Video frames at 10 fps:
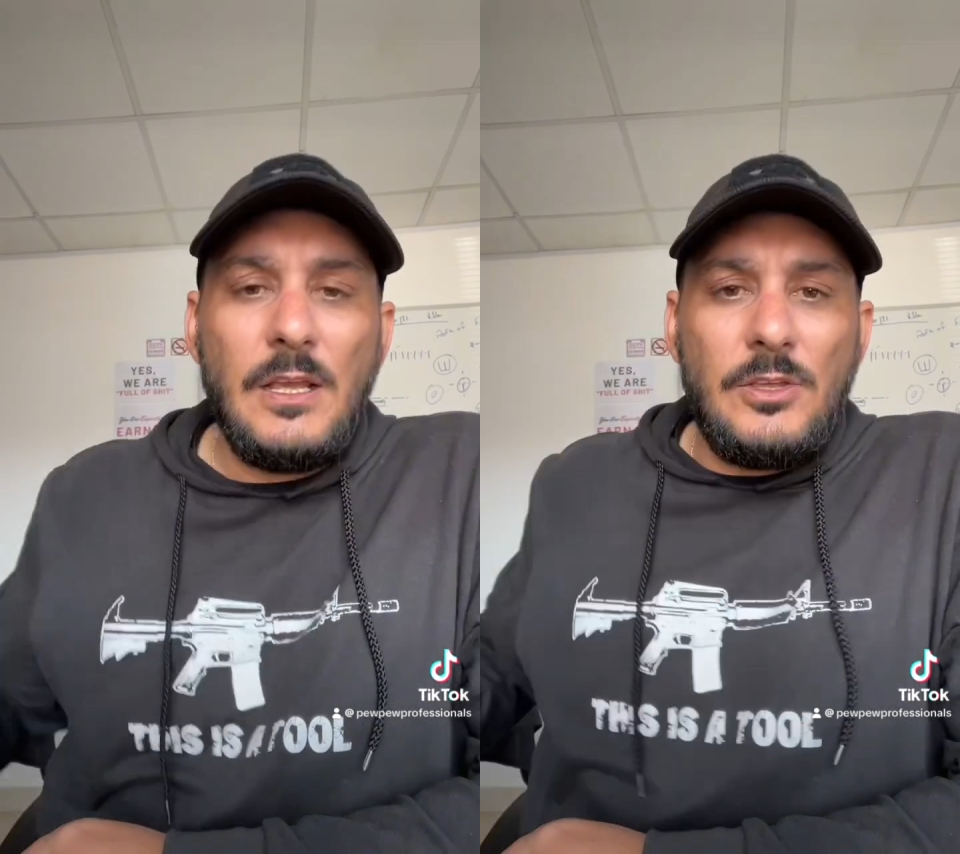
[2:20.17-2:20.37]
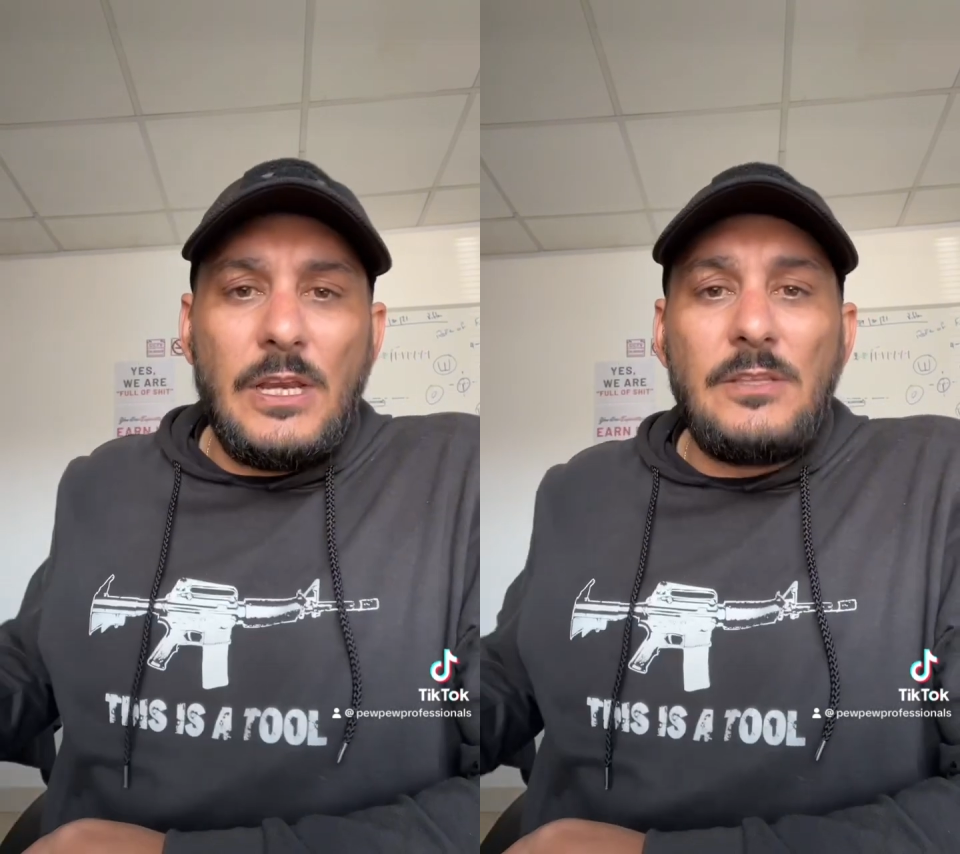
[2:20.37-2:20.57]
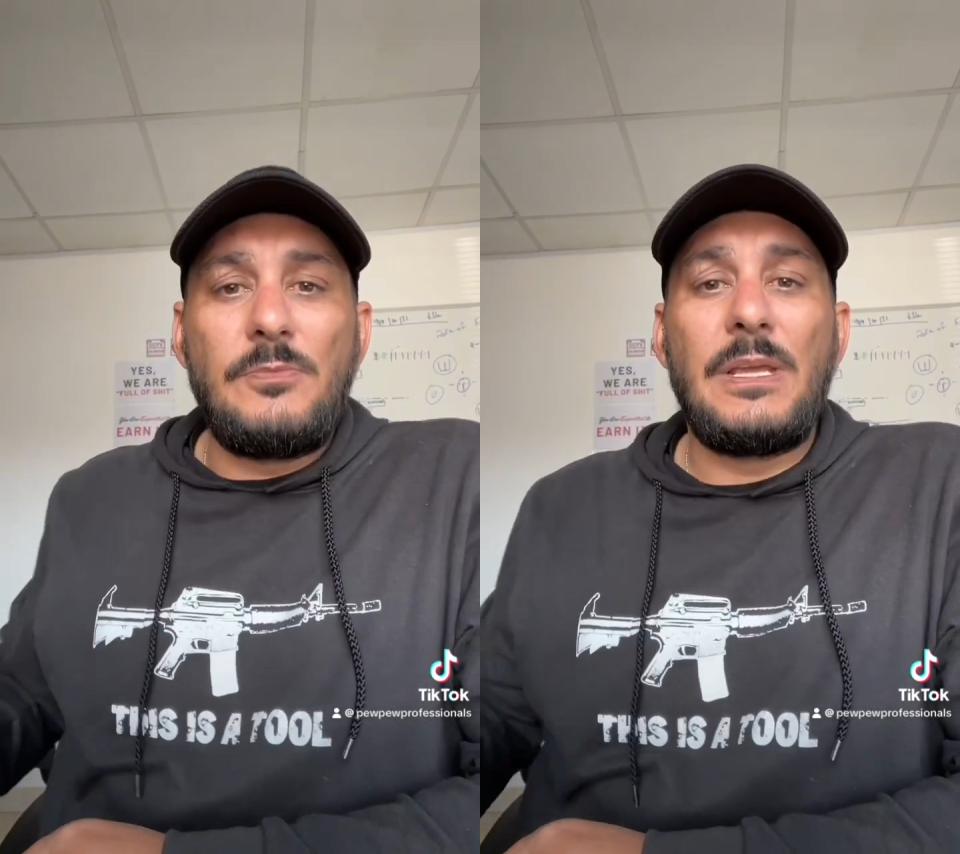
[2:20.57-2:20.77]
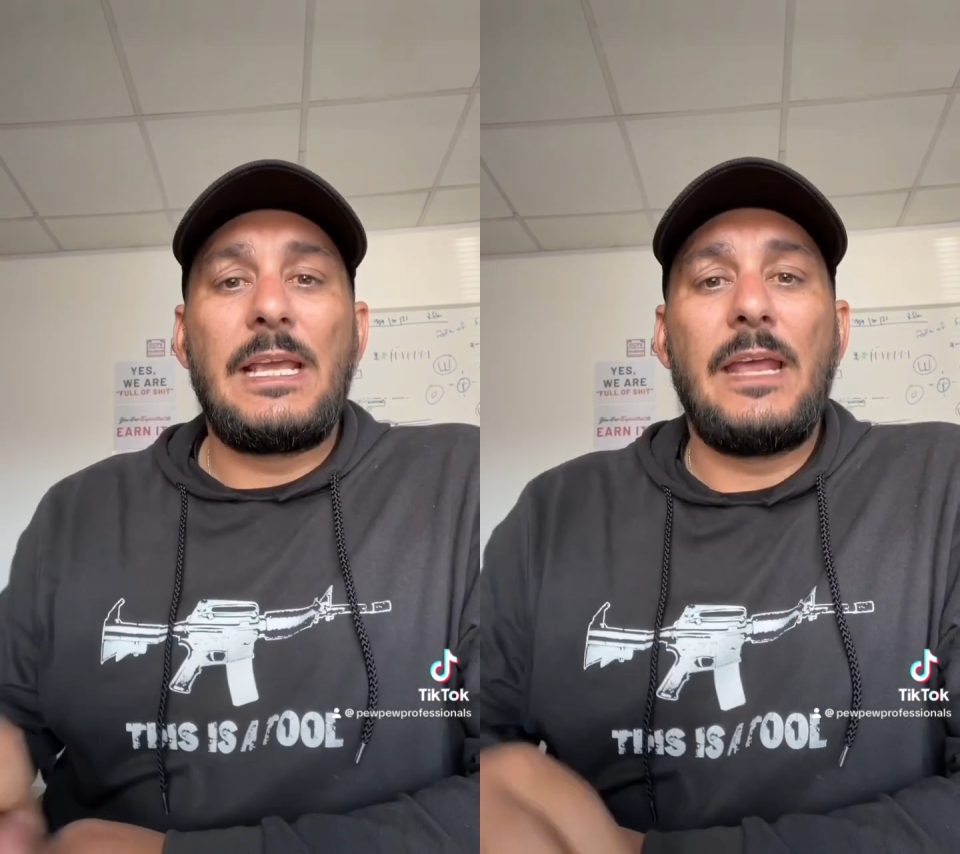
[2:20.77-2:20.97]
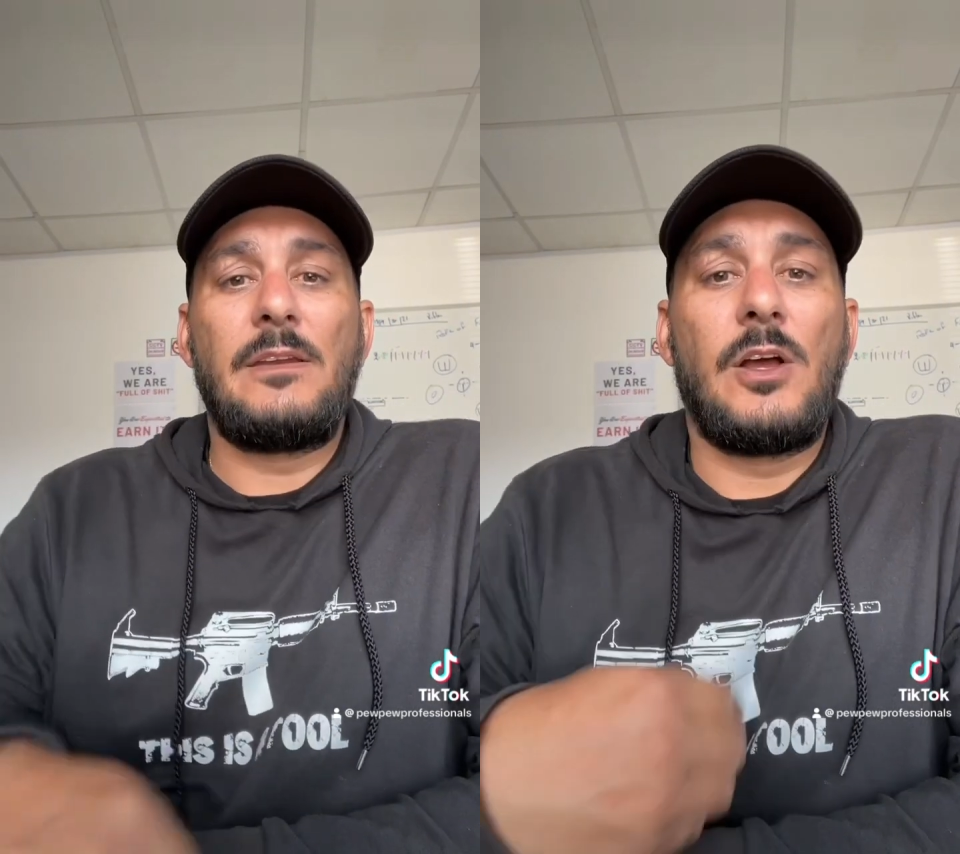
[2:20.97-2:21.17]
You need to
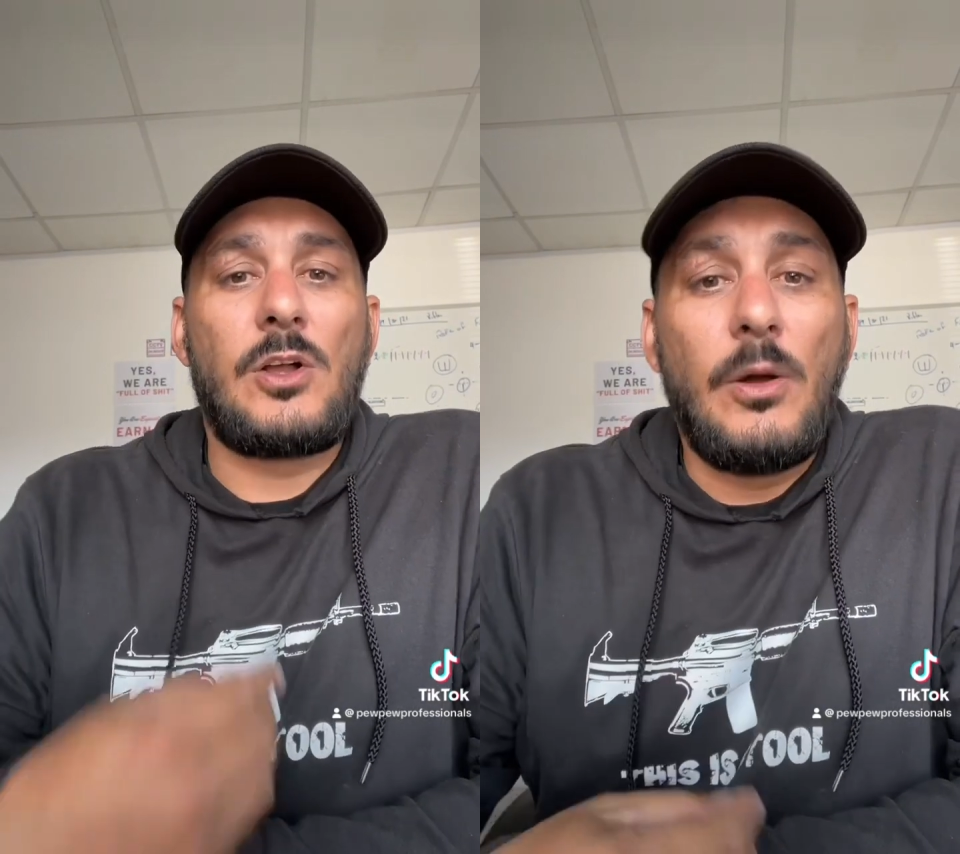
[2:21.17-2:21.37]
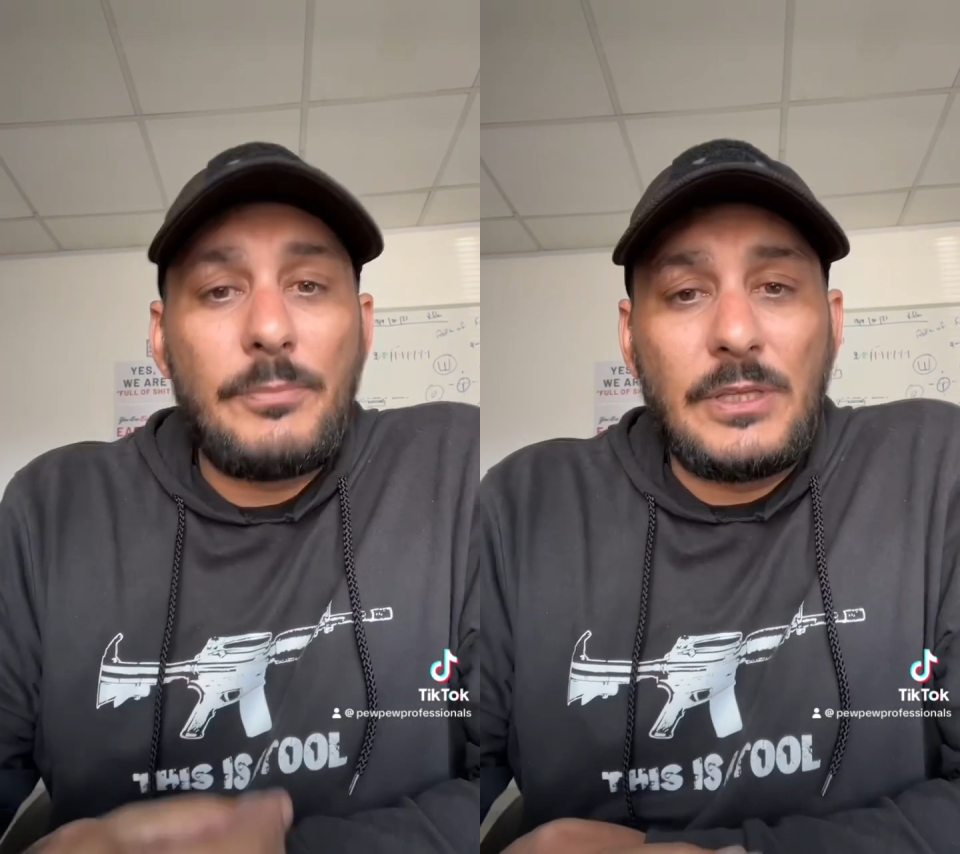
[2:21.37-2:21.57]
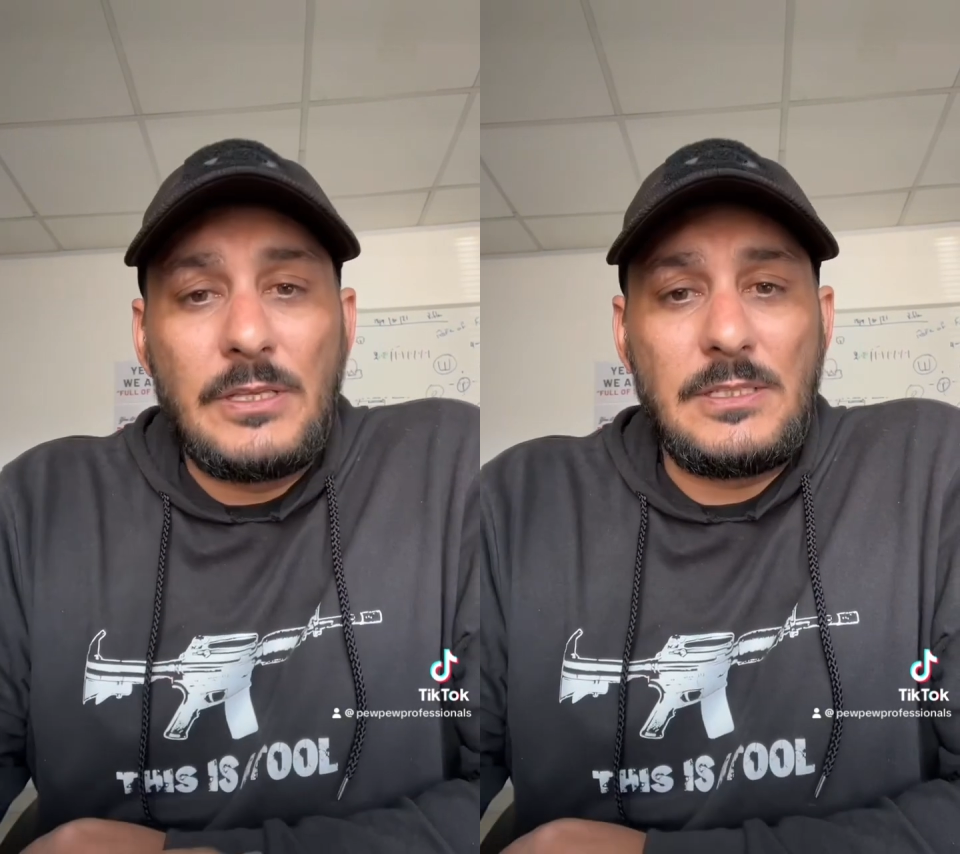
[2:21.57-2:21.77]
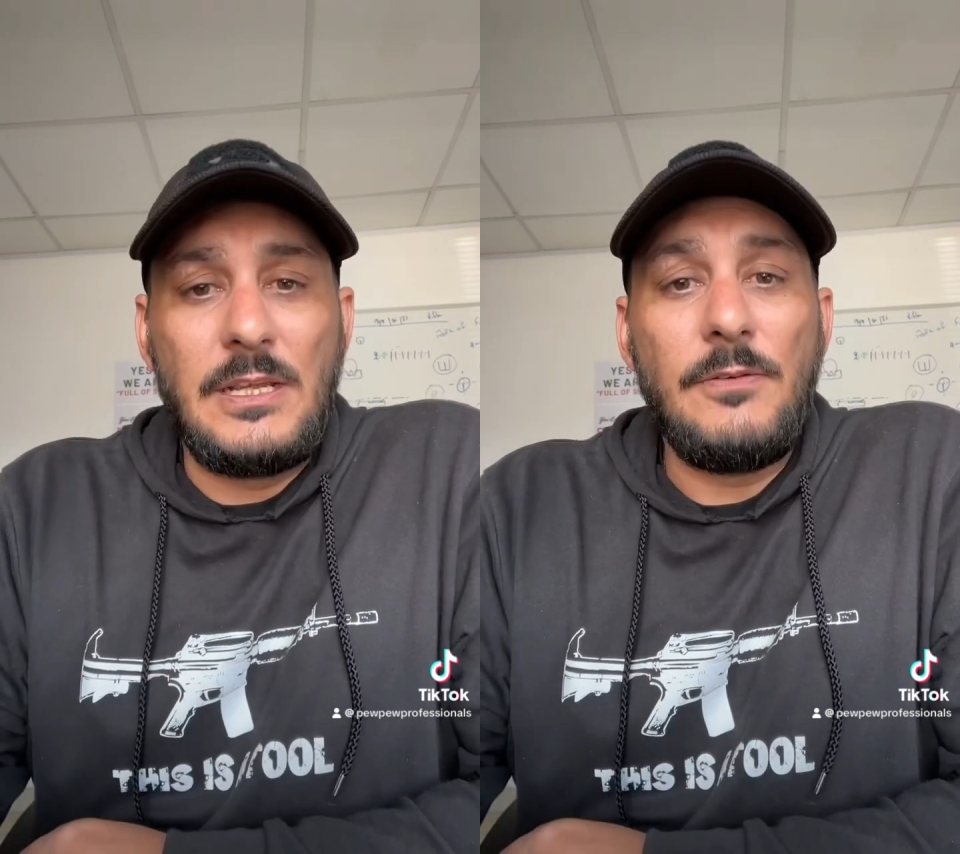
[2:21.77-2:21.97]
get a competency